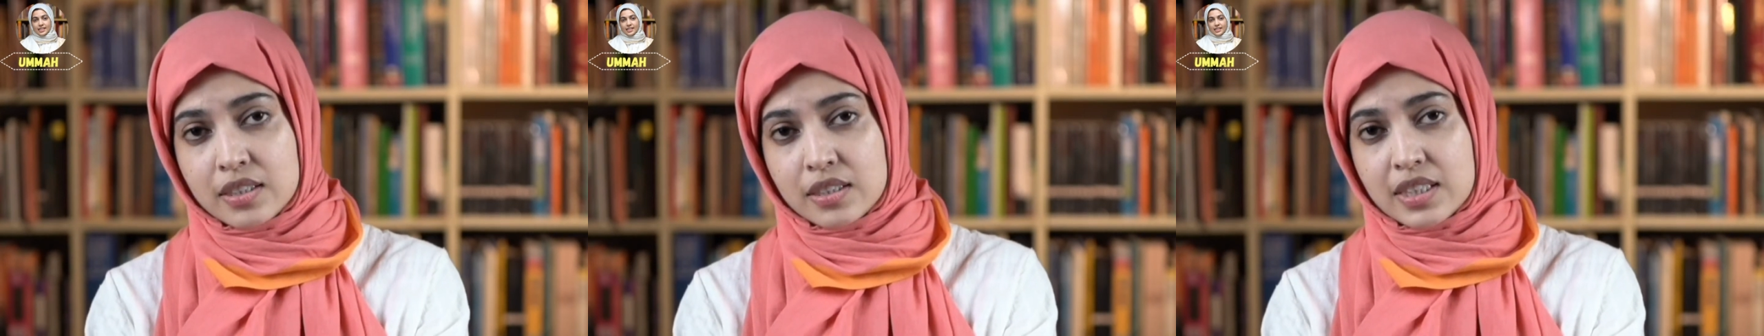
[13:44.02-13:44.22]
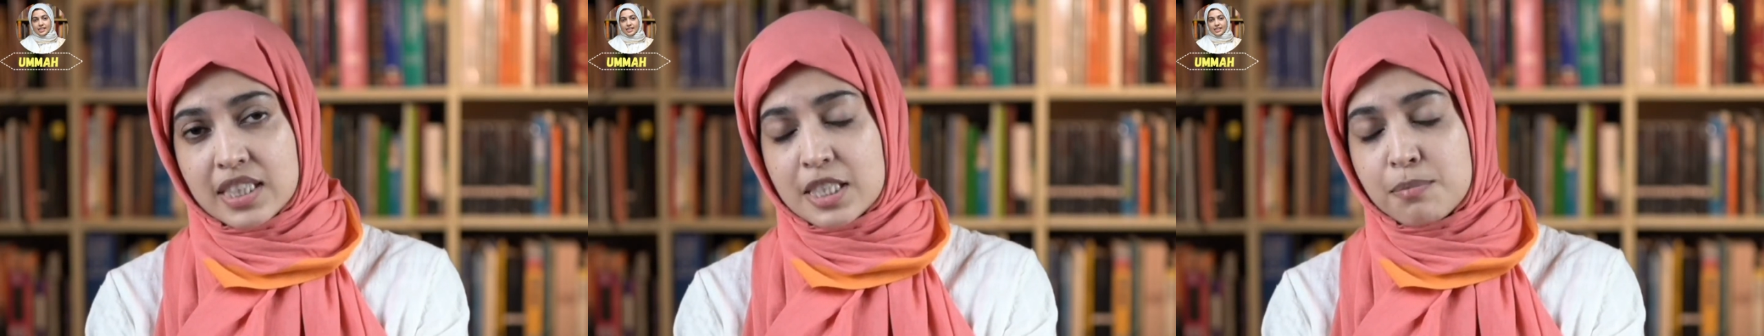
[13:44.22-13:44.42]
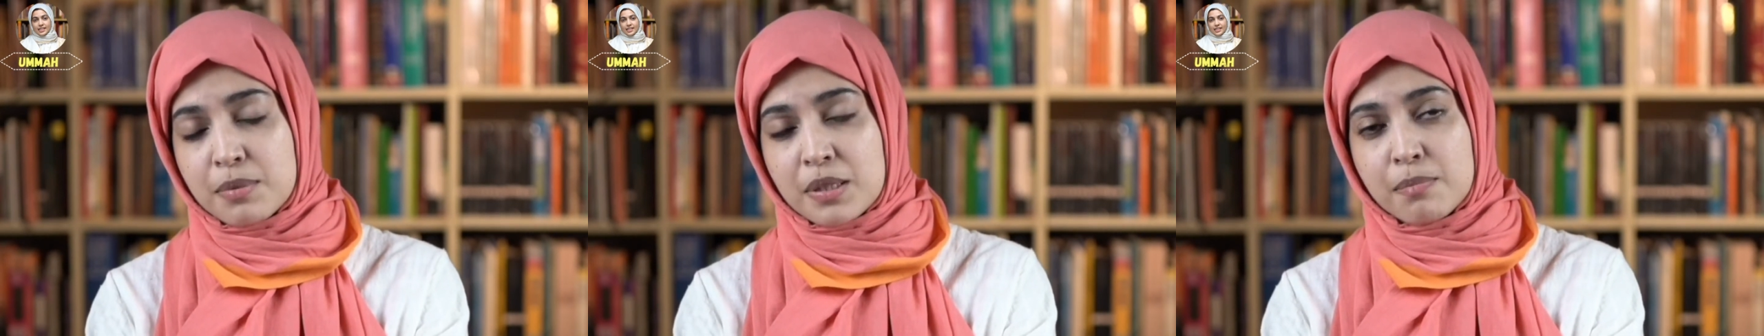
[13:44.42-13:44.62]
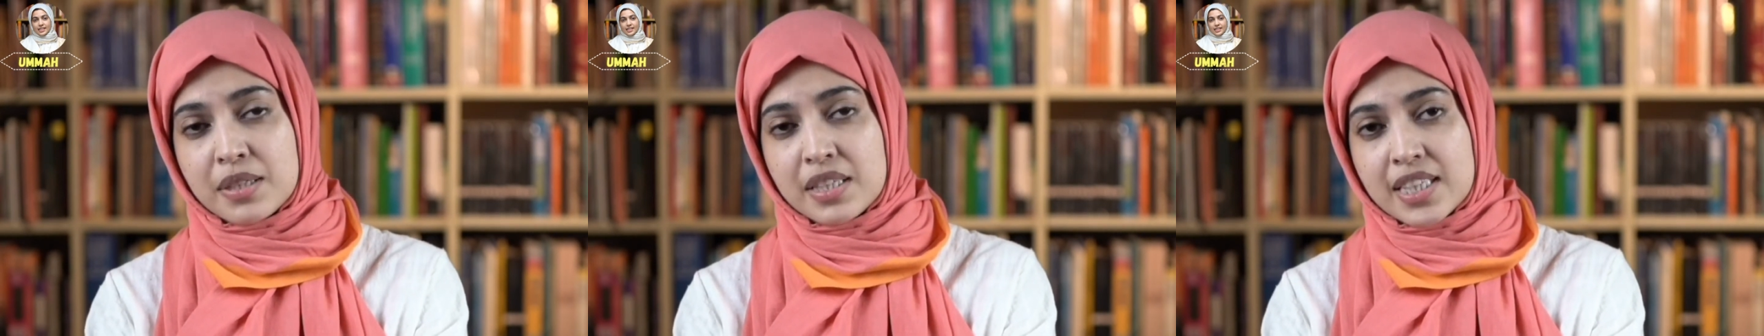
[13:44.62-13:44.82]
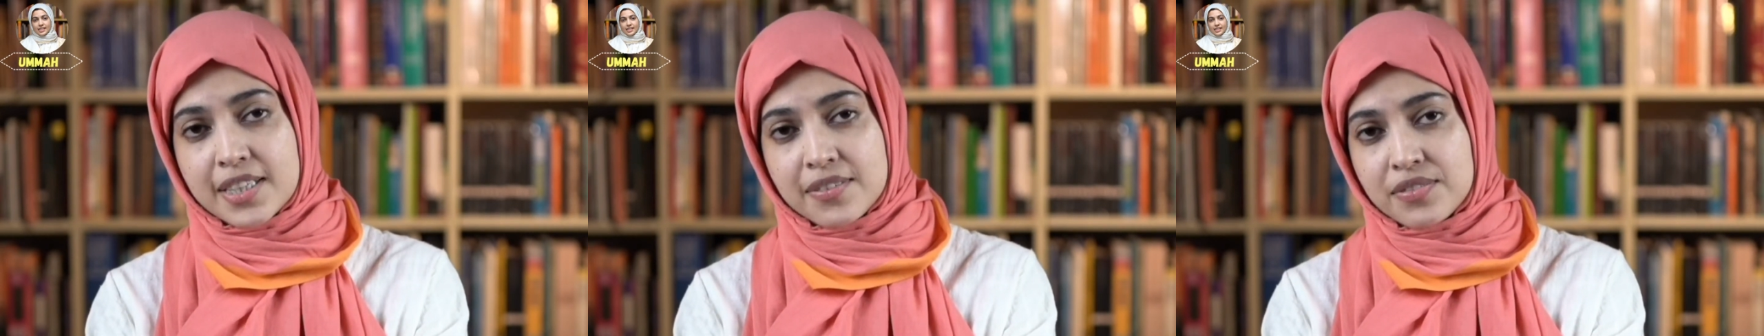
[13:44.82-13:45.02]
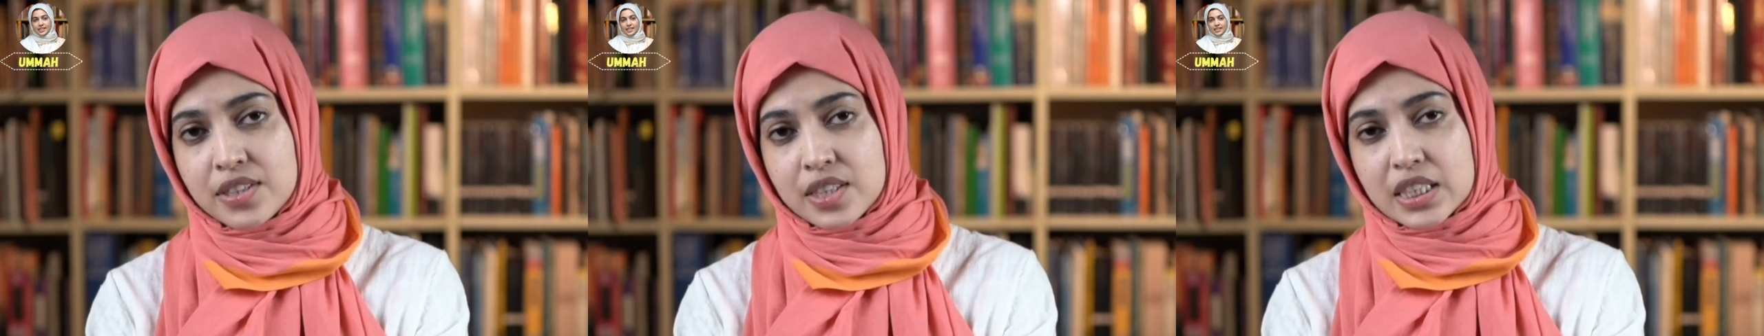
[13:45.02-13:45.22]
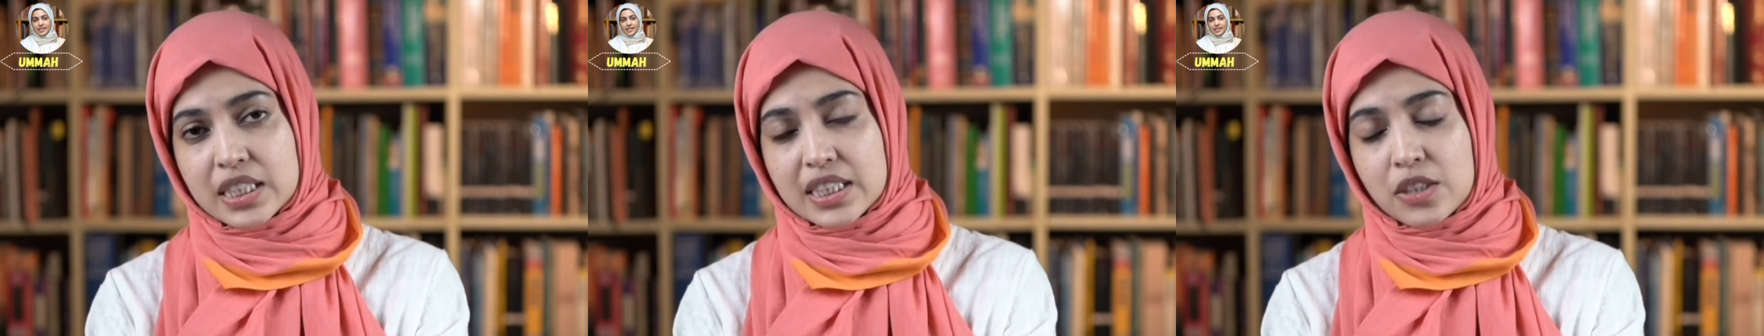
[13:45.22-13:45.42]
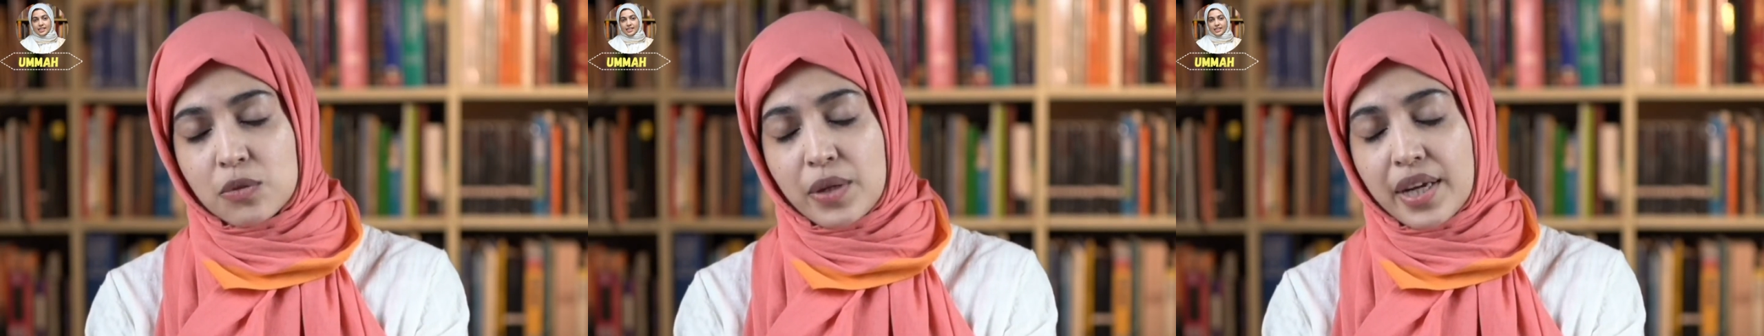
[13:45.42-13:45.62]
These people lived
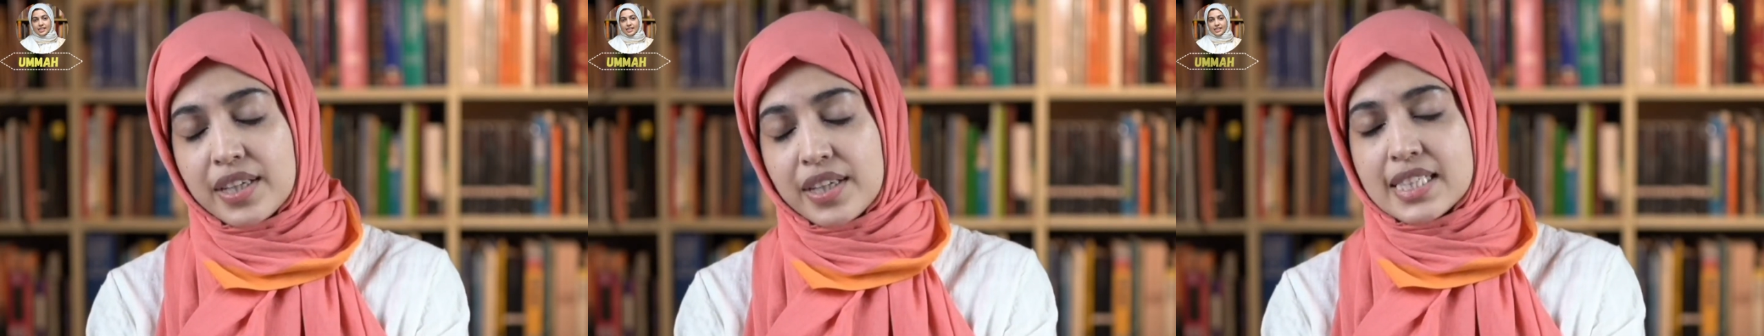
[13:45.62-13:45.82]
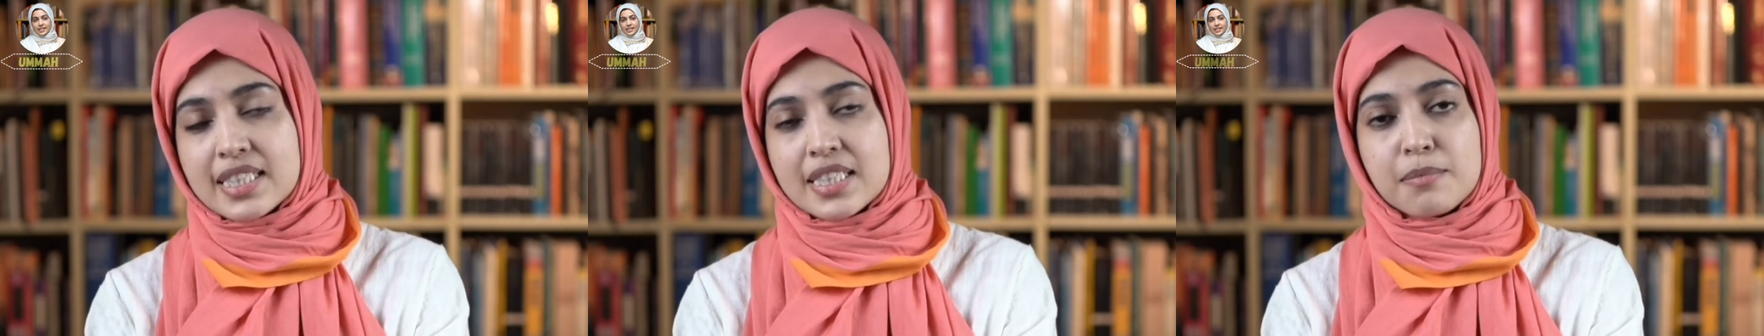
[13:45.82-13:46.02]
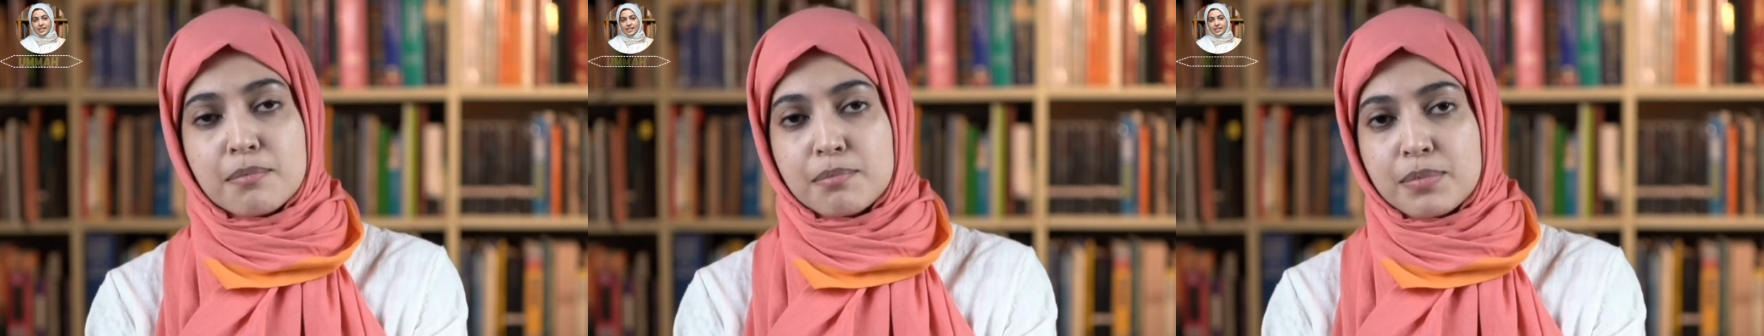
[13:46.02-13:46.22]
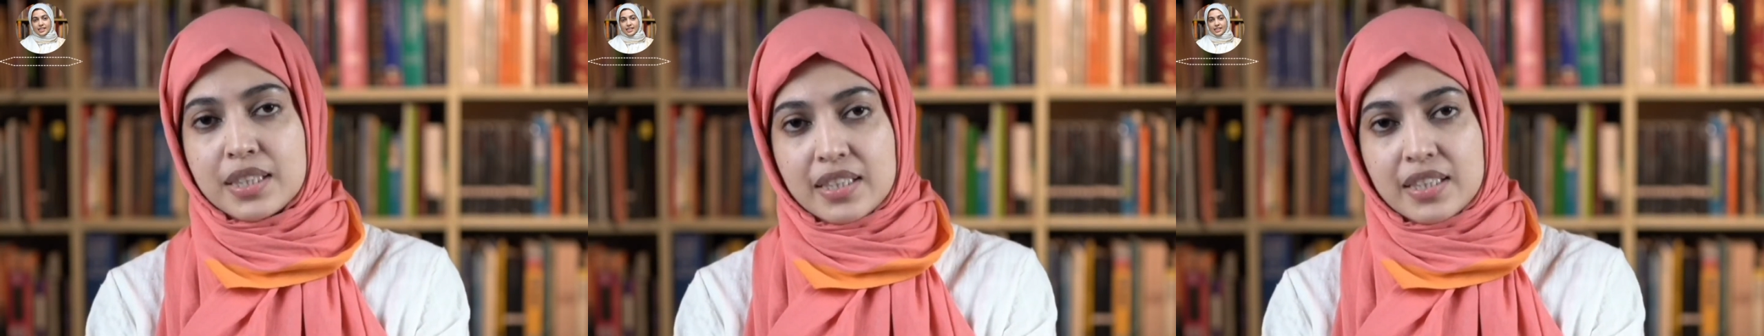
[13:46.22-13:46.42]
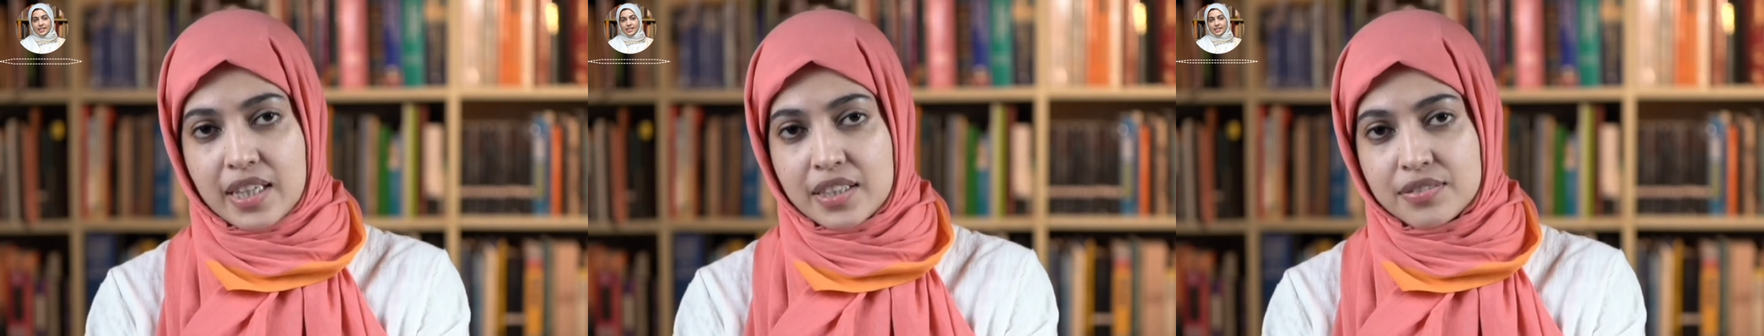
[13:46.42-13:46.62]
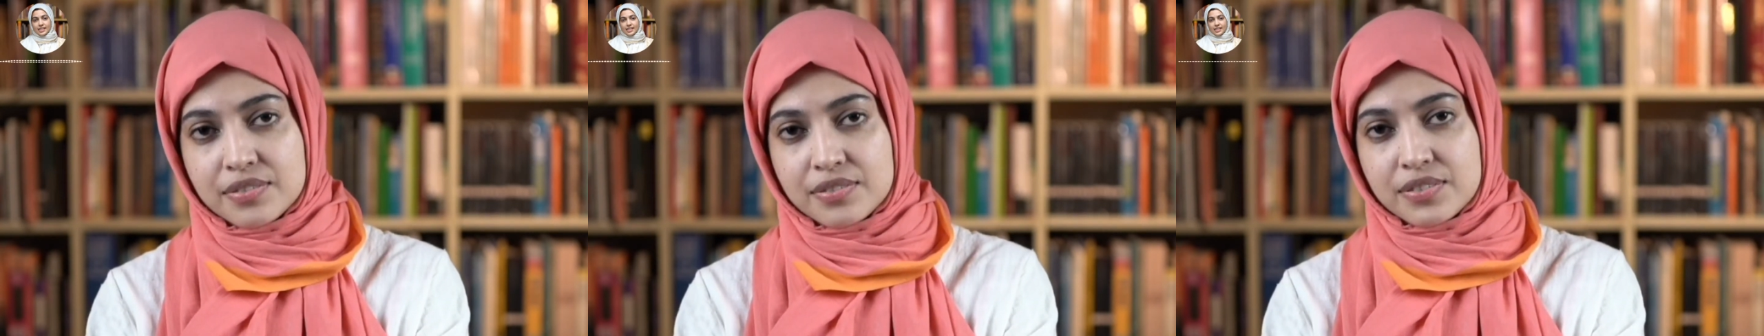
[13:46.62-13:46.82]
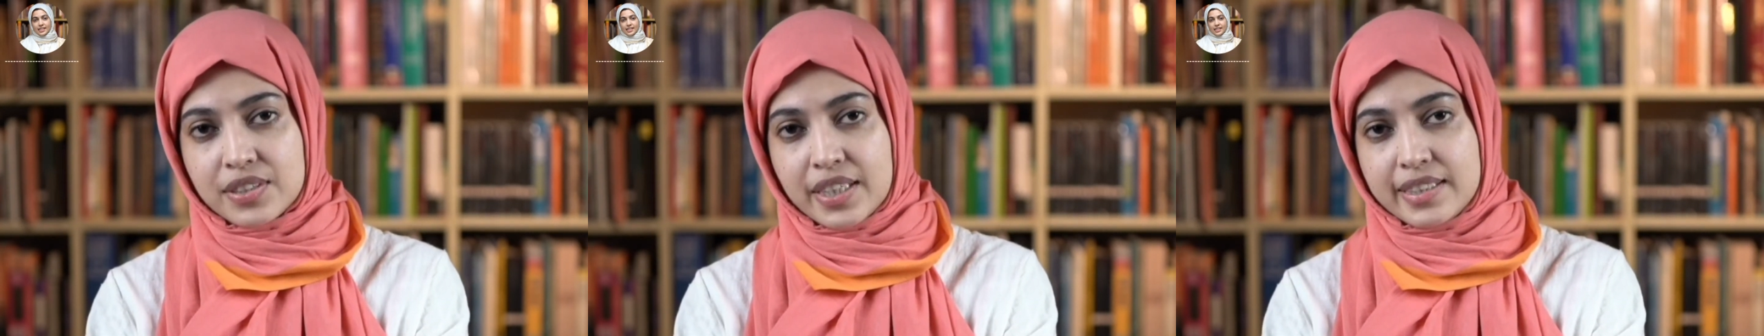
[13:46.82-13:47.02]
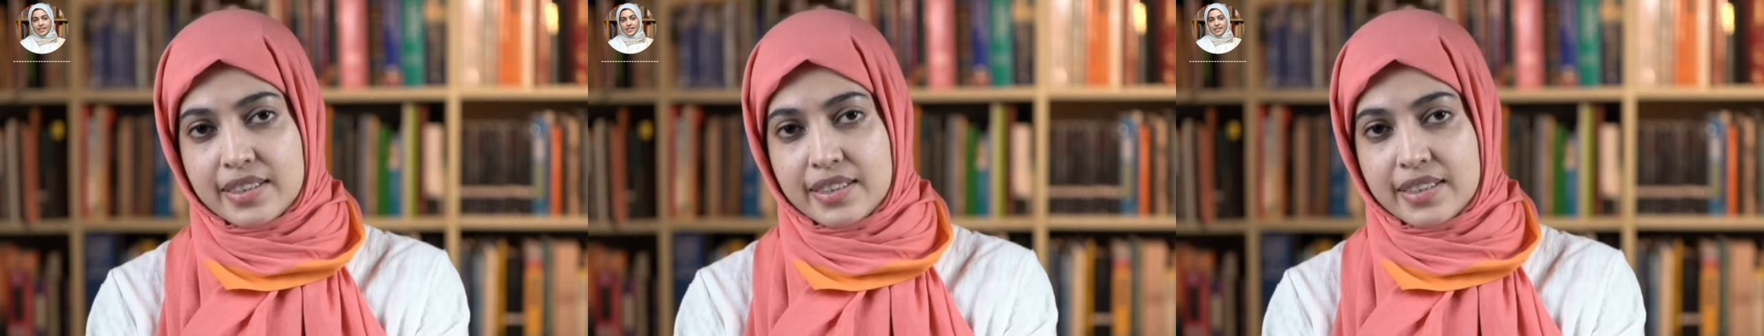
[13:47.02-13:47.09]
a very simple life,